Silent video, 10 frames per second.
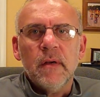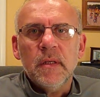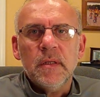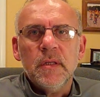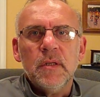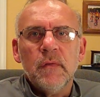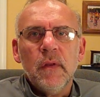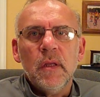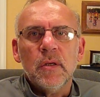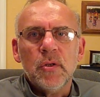and this is just
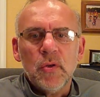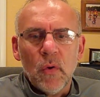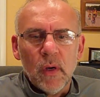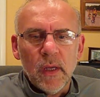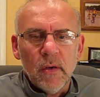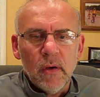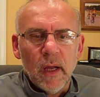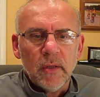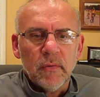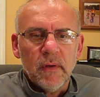really a short
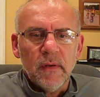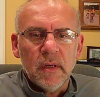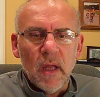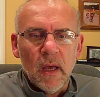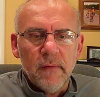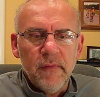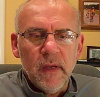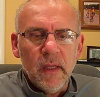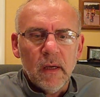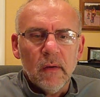introductory
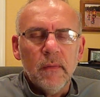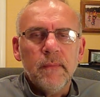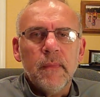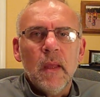video.